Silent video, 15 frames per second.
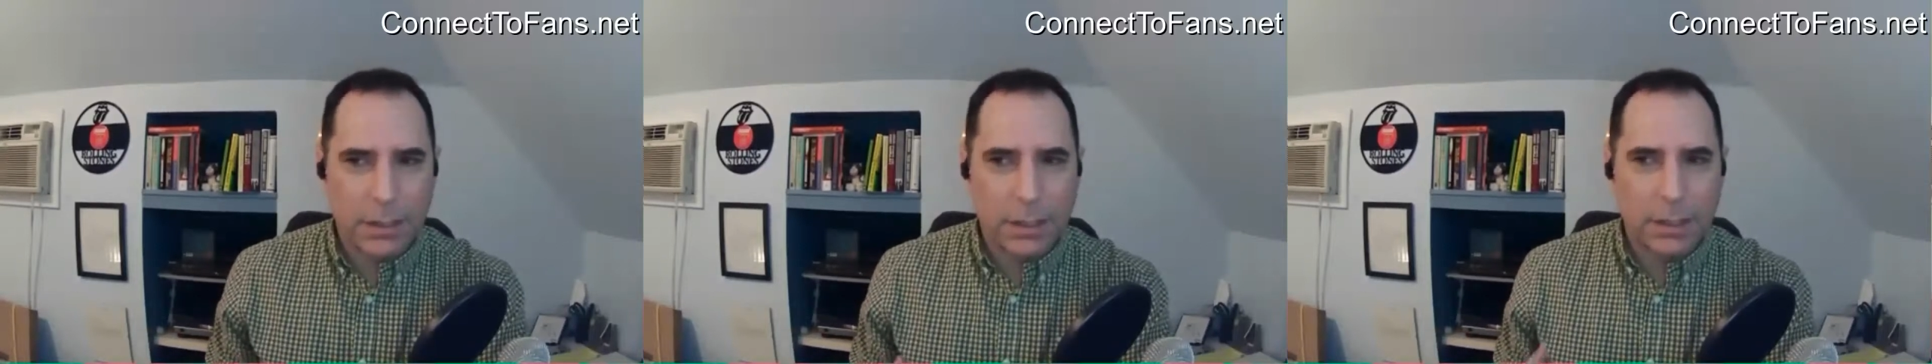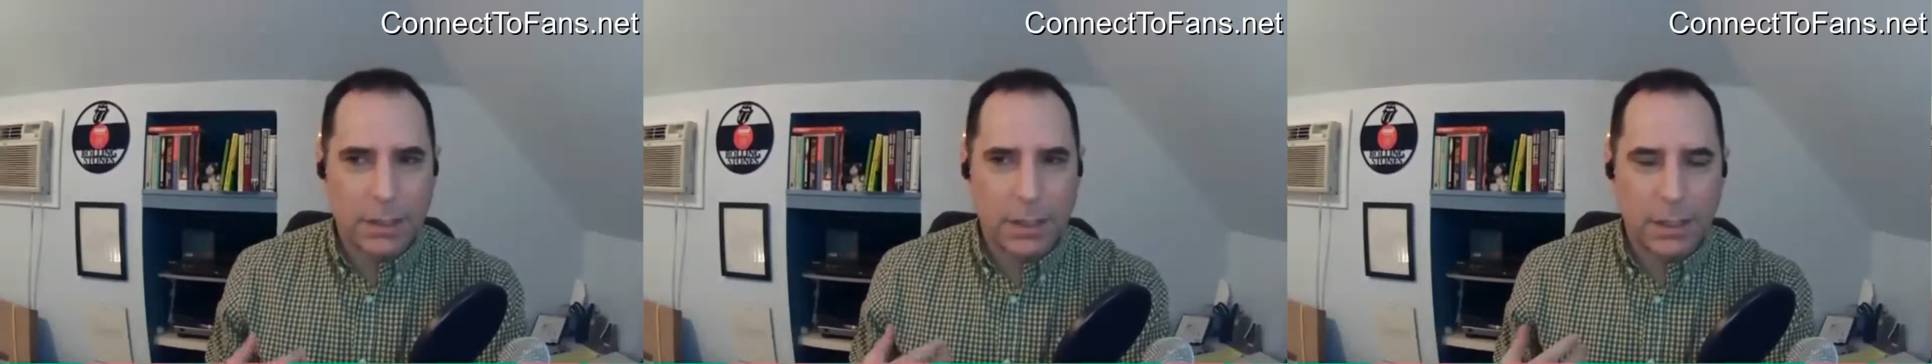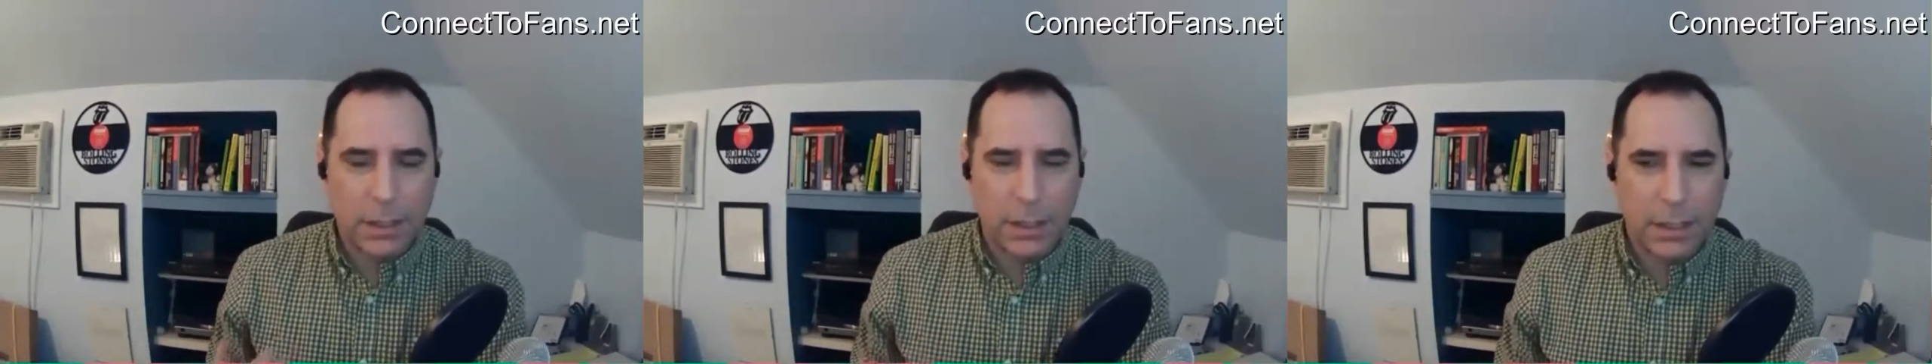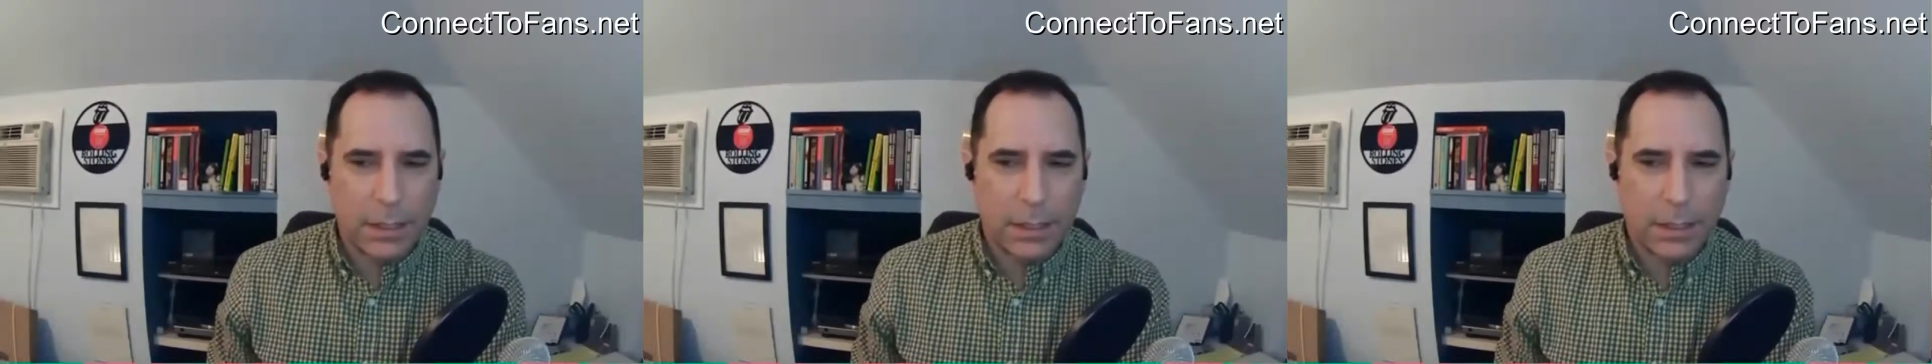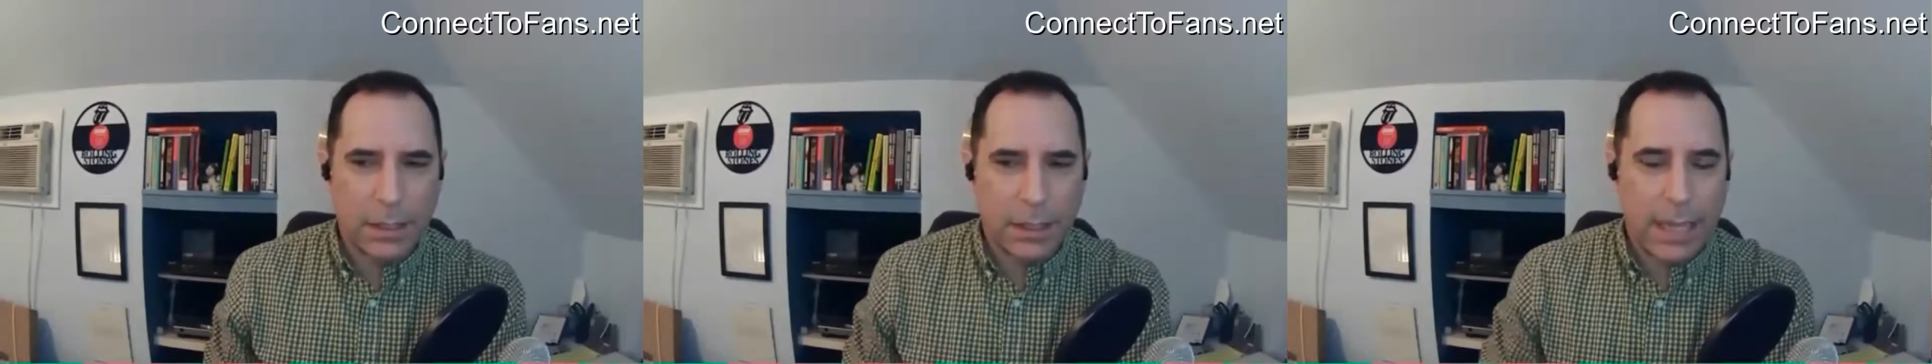
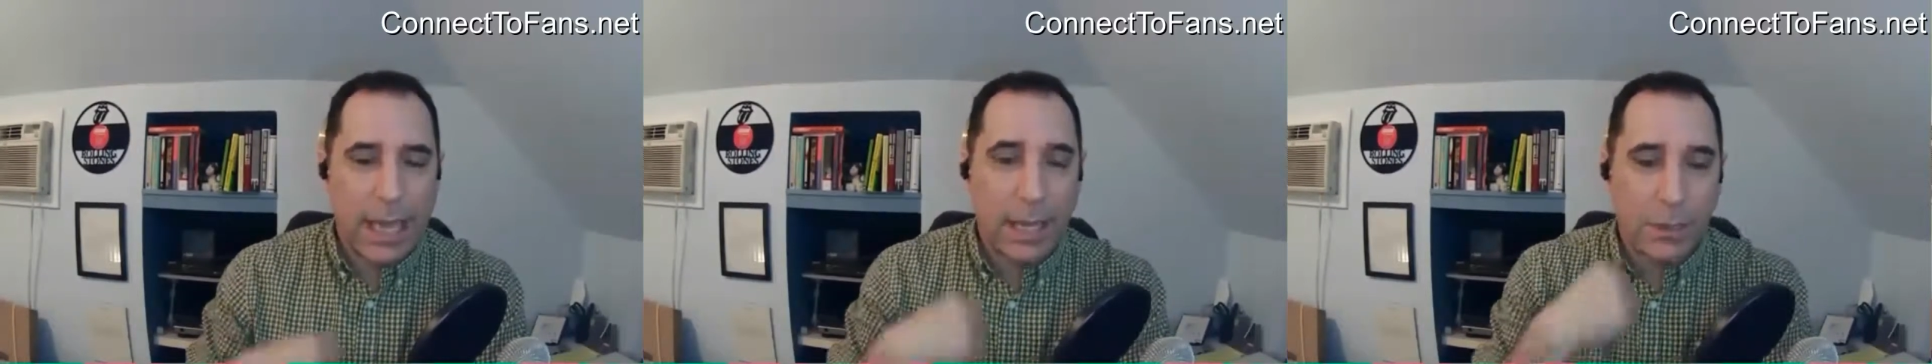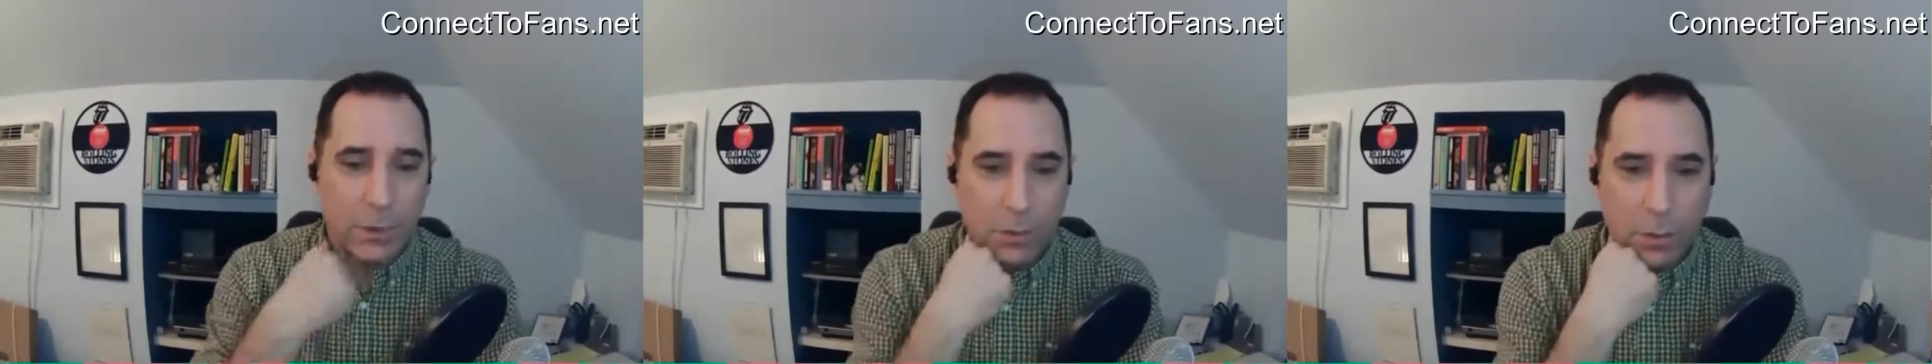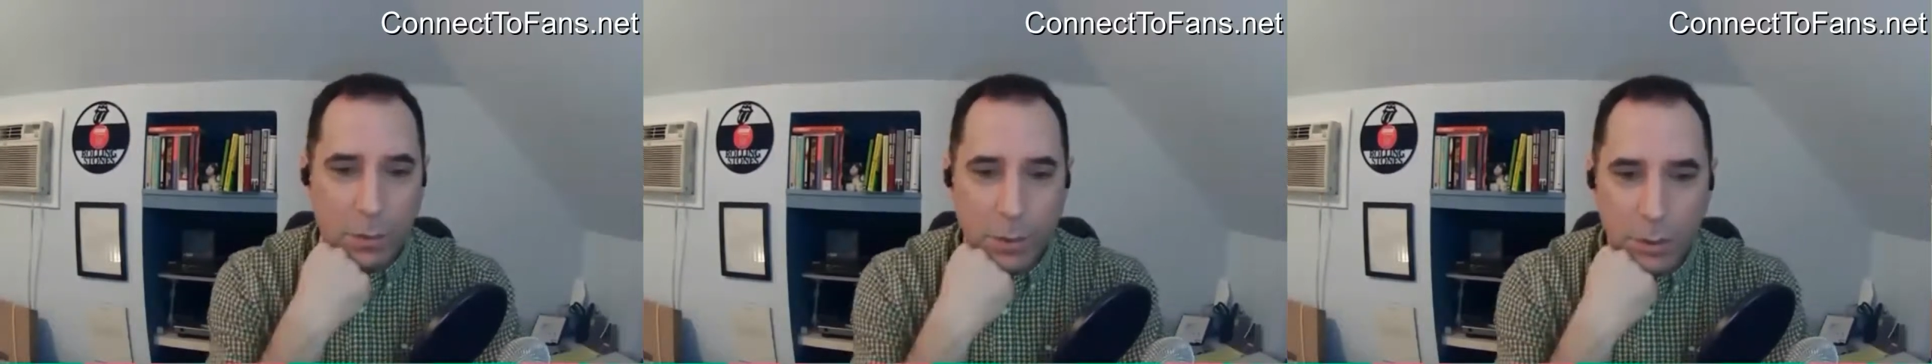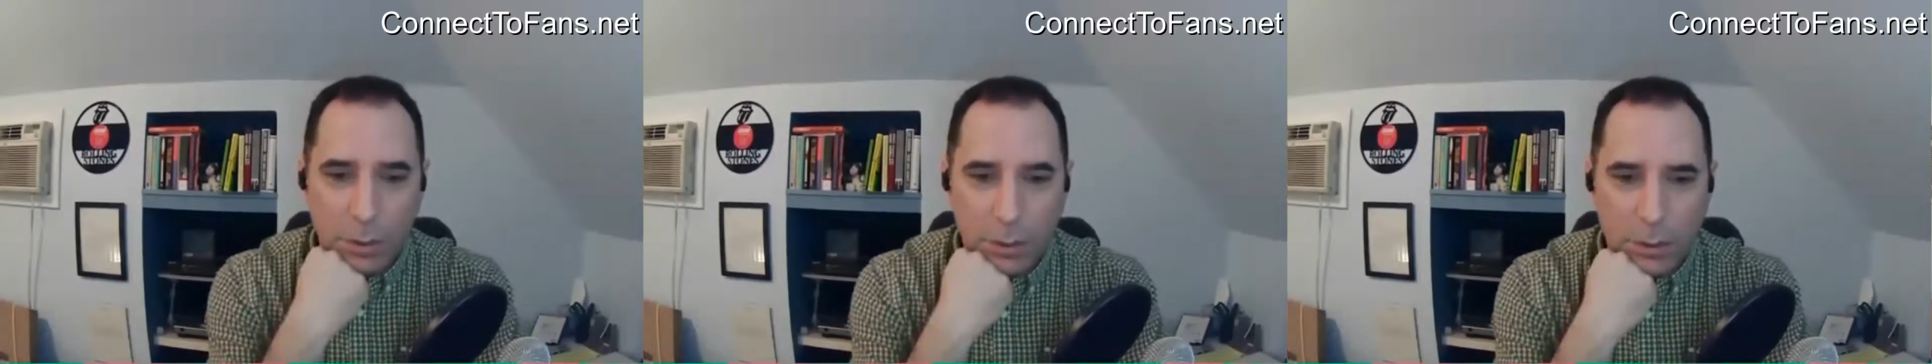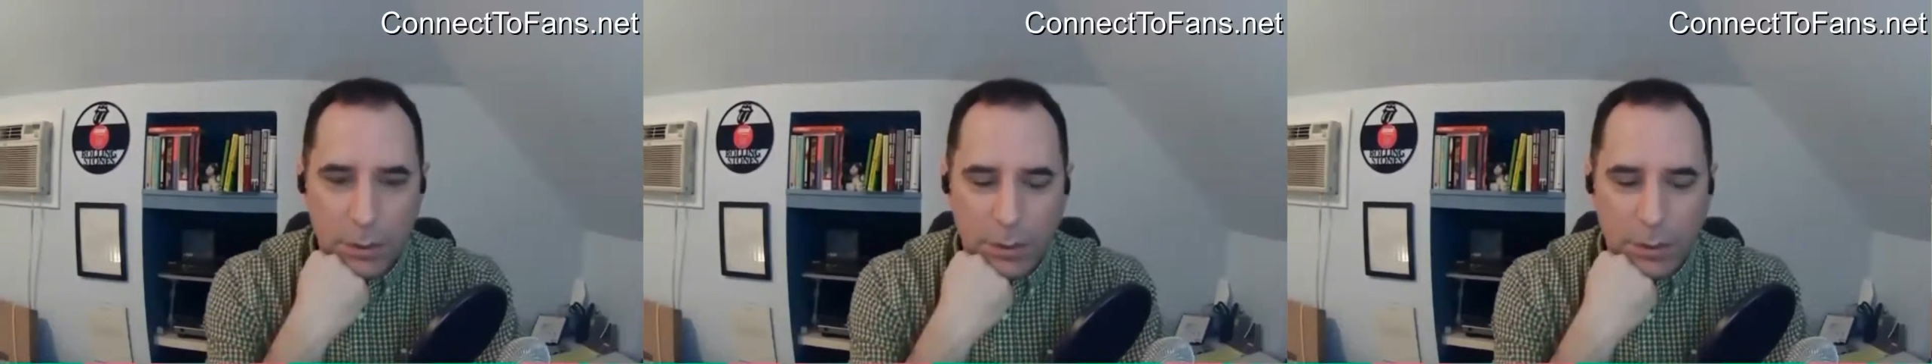a casual